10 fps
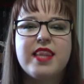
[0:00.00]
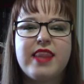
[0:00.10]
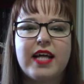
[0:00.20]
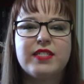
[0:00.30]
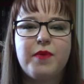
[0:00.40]

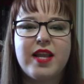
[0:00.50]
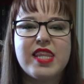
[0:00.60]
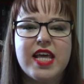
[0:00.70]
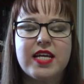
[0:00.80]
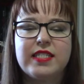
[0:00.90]
that's when
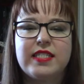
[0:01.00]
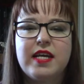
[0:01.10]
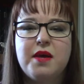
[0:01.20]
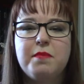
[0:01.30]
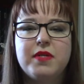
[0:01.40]
things
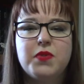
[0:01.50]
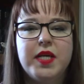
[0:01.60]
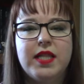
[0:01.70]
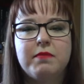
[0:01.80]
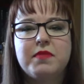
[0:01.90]

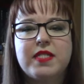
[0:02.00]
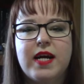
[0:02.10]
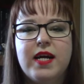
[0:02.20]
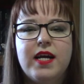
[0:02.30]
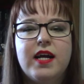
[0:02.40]
between them
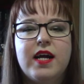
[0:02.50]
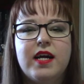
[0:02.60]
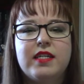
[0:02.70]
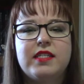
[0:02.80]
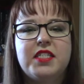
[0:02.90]
start
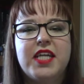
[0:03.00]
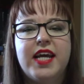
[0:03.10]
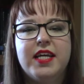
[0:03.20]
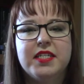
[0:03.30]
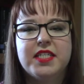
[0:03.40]
to
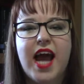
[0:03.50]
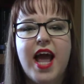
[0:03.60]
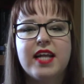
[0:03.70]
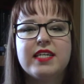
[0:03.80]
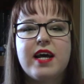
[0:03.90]
change,
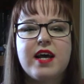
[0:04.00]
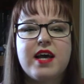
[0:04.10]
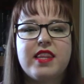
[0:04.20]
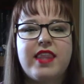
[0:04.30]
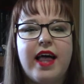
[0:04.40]
and
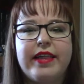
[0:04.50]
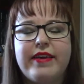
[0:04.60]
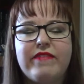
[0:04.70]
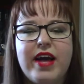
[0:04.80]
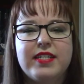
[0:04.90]

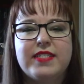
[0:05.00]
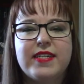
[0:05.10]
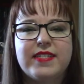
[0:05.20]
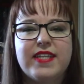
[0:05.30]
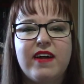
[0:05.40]
Thalia finds
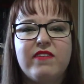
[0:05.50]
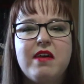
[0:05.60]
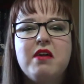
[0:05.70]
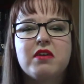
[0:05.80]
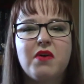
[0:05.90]
herself
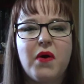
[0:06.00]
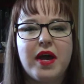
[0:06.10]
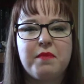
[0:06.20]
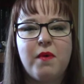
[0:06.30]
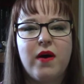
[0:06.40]

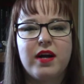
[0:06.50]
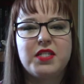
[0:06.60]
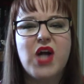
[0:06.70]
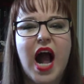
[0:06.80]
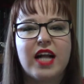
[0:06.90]
growing more
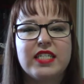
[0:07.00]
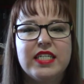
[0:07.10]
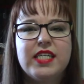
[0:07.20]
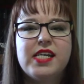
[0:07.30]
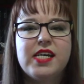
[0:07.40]
attracted
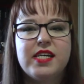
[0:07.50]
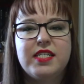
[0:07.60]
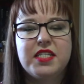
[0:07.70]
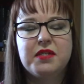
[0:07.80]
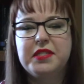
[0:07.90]

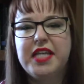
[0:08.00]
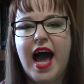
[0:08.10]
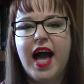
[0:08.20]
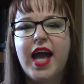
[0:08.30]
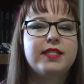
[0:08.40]
to
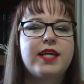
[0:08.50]
Jack.